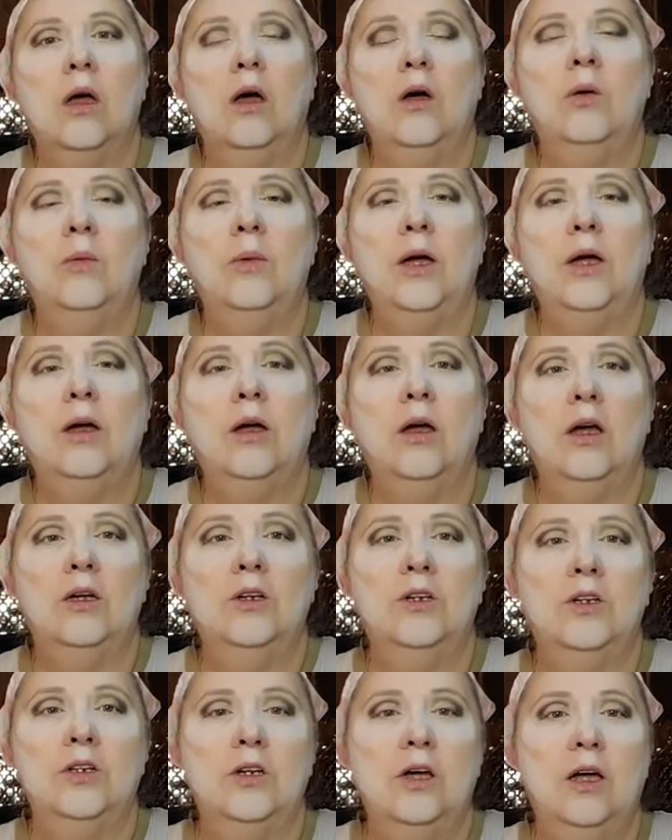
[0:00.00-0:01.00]
oh my
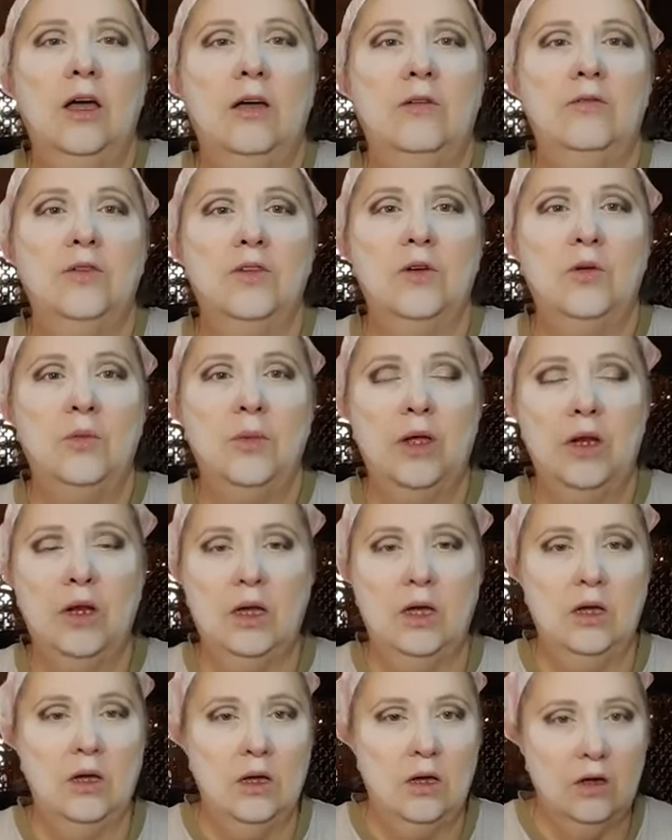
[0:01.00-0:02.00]
gosh, I have so
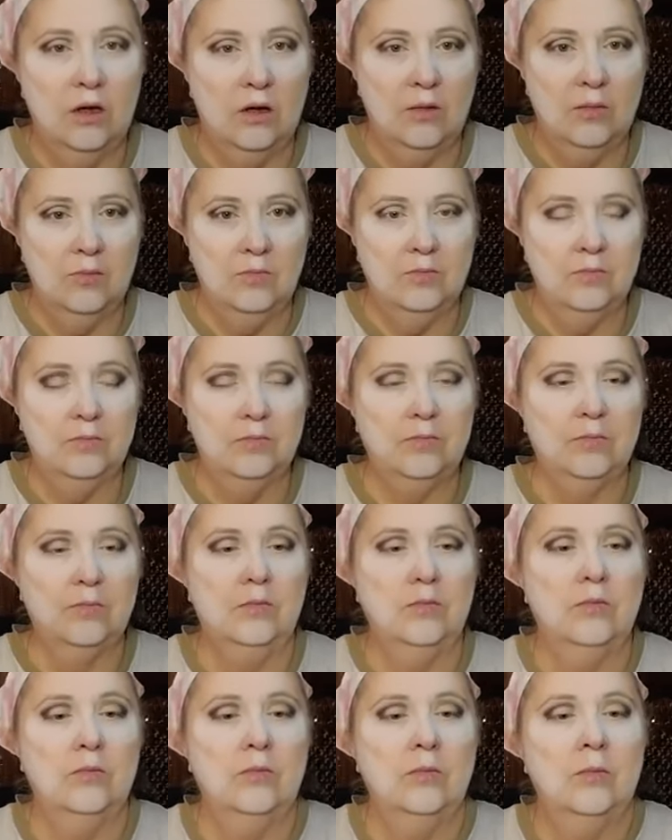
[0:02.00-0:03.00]
many. And
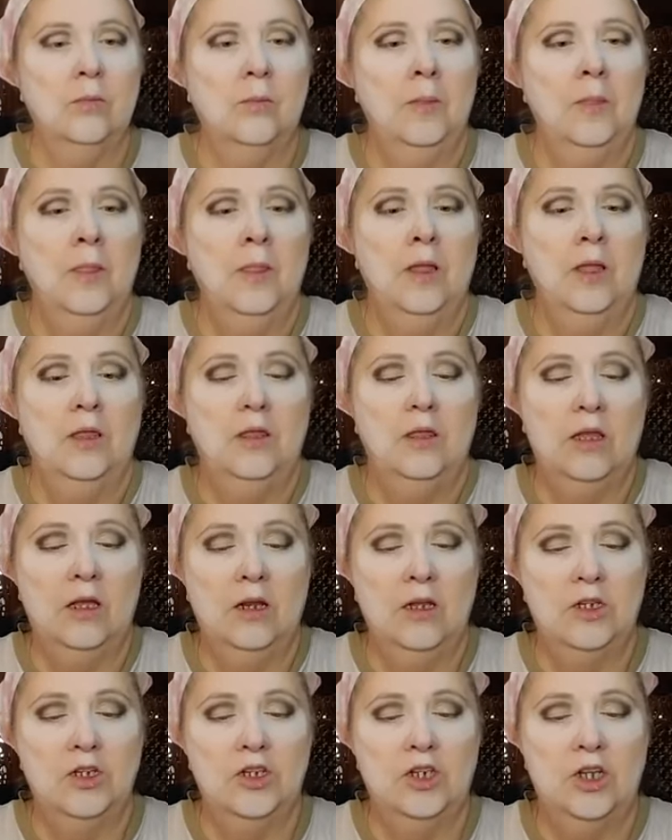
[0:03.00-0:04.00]

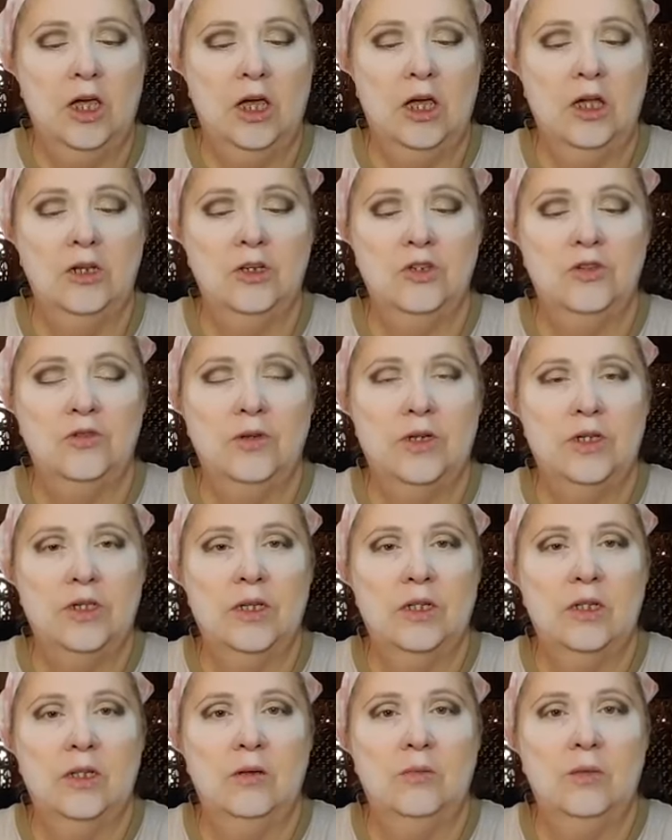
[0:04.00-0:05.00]
it's changed
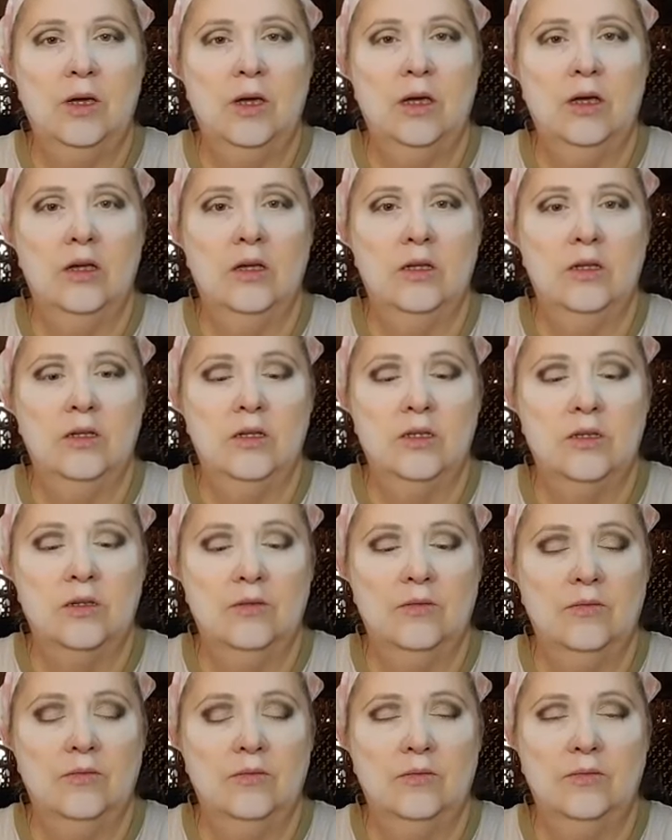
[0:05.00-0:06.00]
recently because
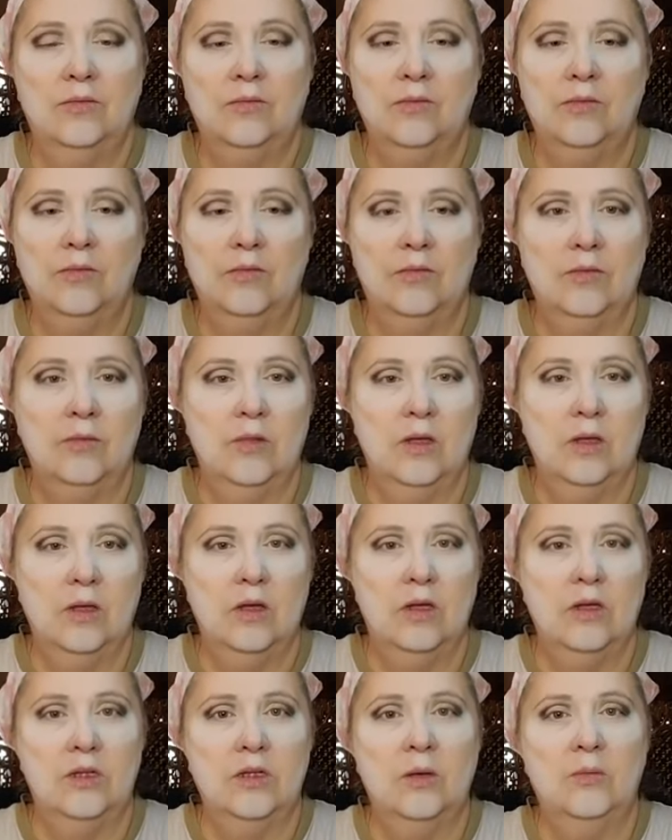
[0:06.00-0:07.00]

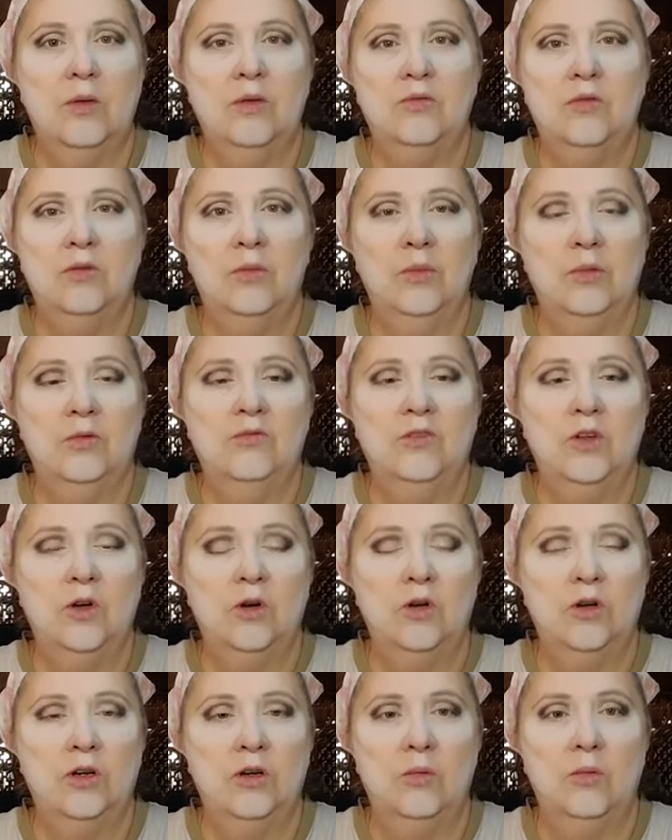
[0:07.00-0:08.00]
some of them have
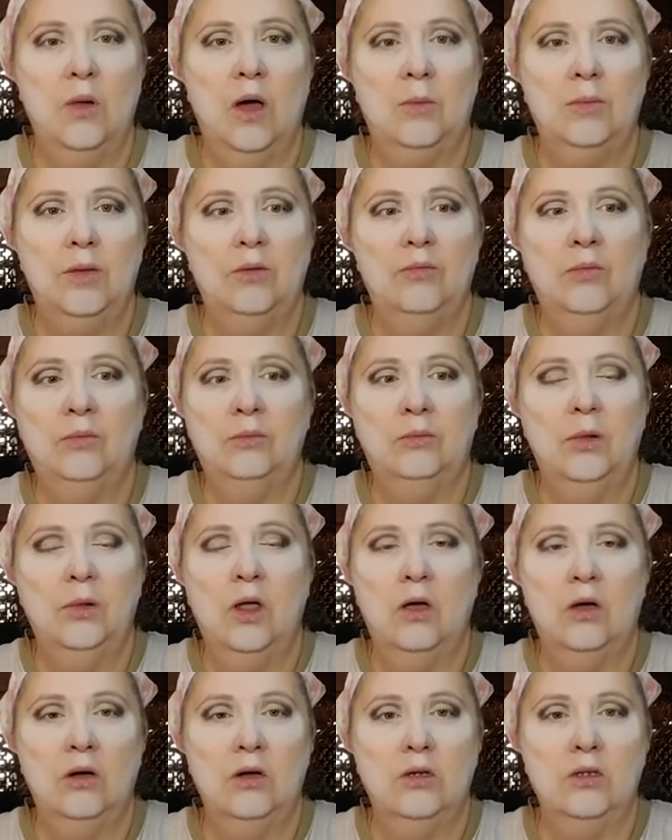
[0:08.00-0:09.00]
turned to mommy
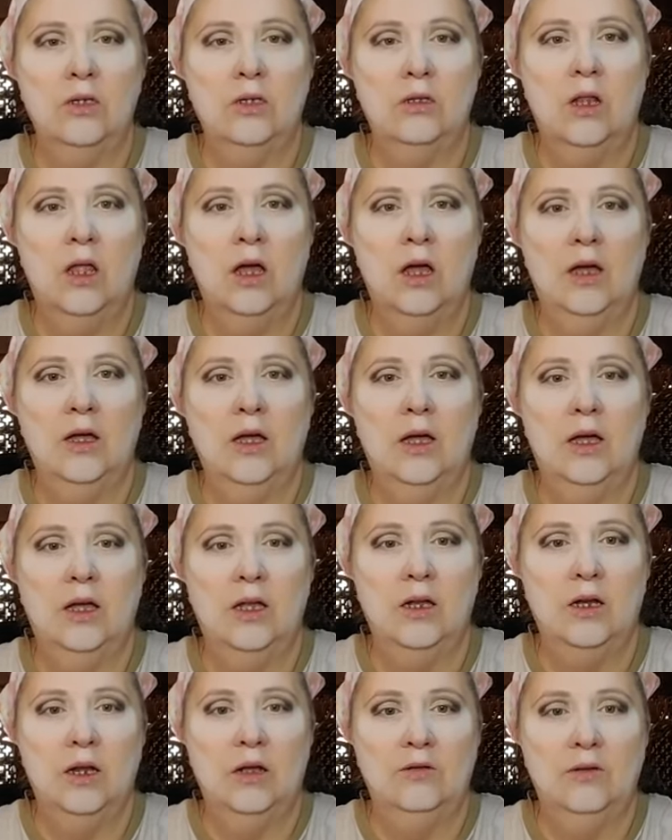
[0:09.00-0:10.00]
blogs a lot,
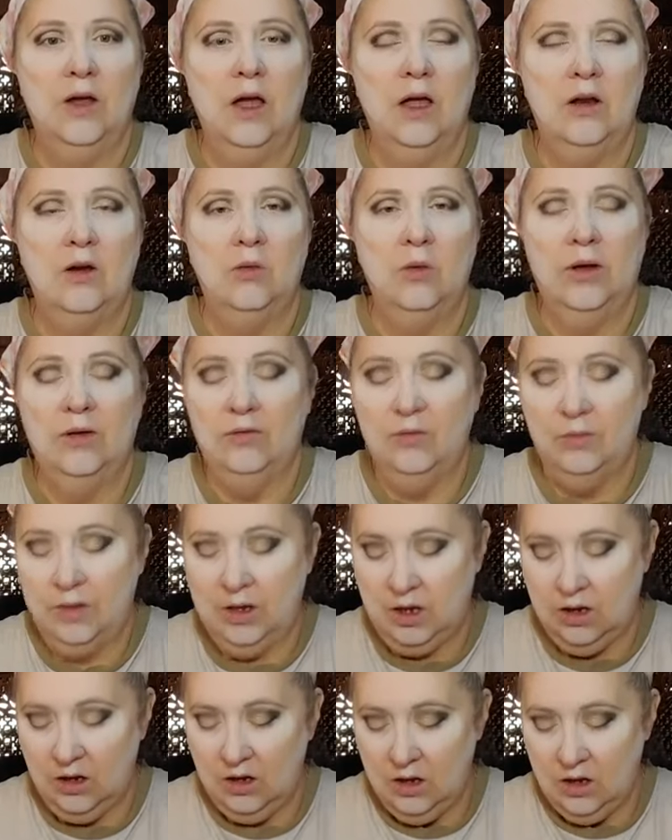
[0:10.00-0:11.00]
and I've gotten away from
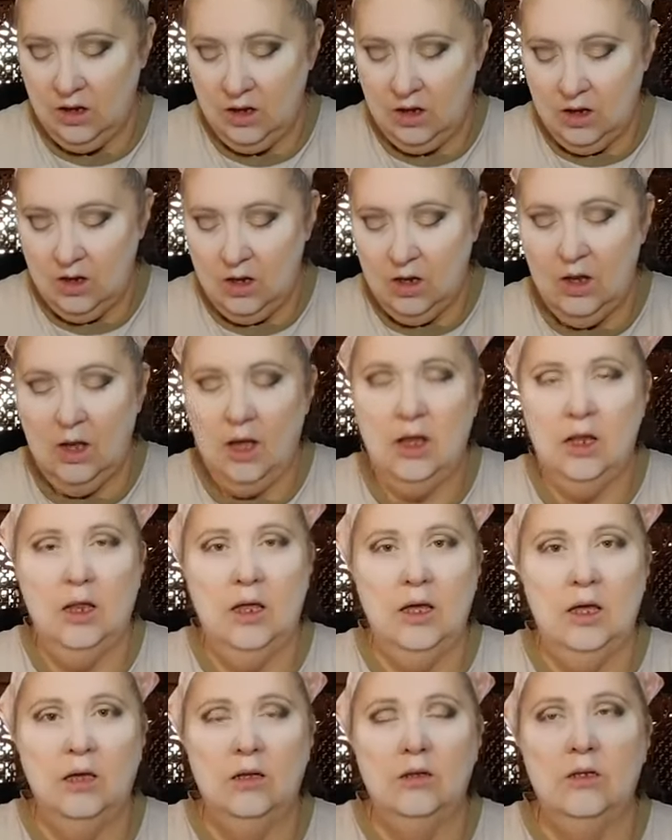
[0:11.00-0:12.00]
that. I
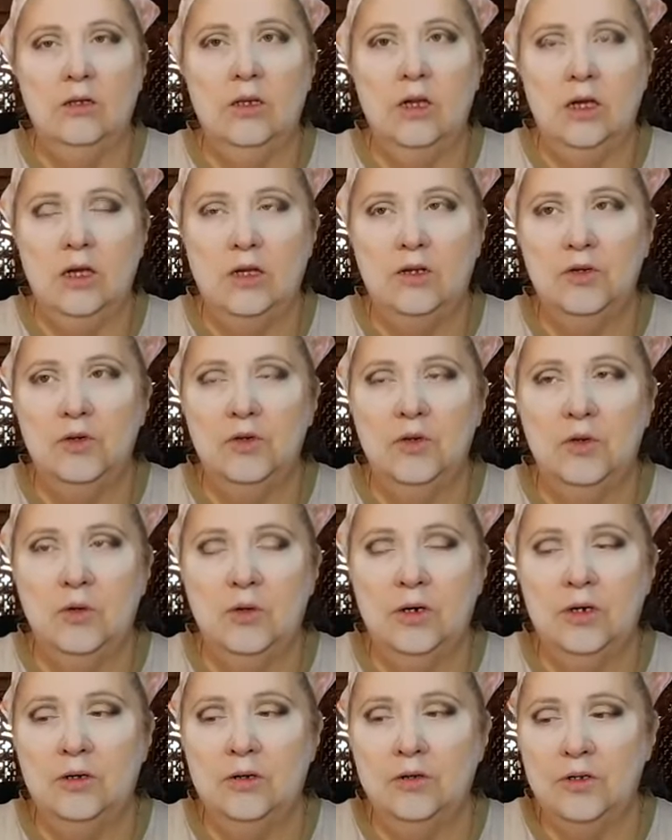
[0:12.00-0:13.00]
like Nikki
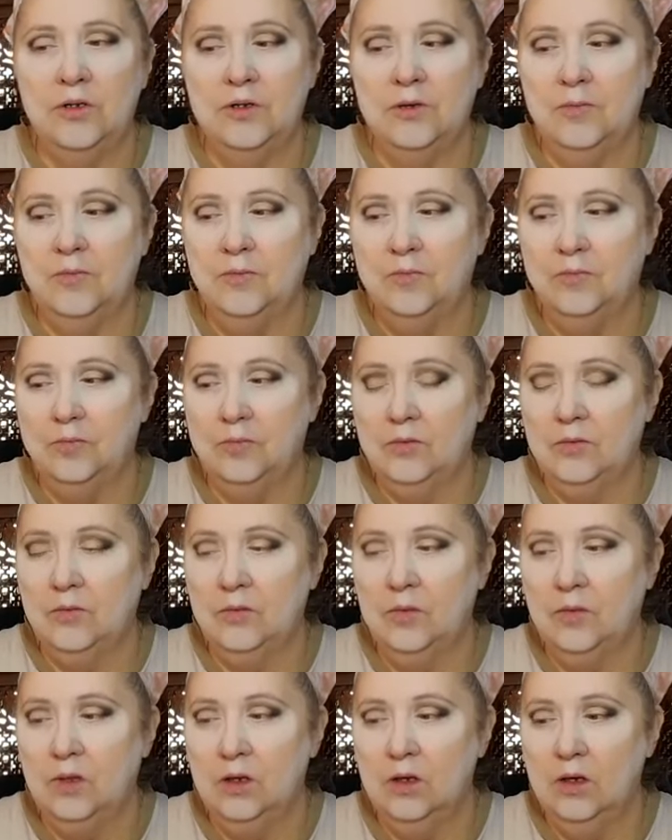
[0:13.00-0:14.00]
Tutorials,
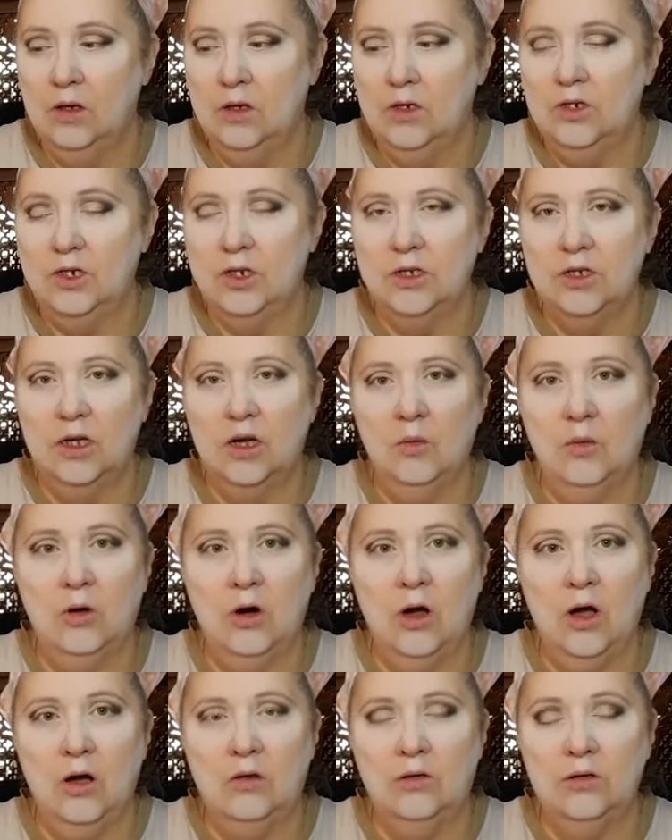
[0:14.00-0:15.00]
Jessica
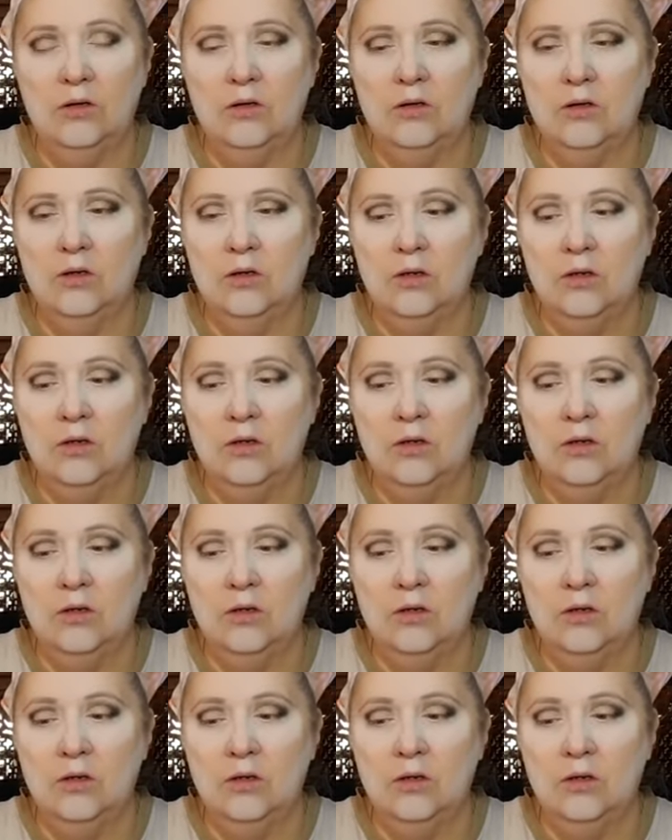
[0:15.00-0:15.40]
Brown,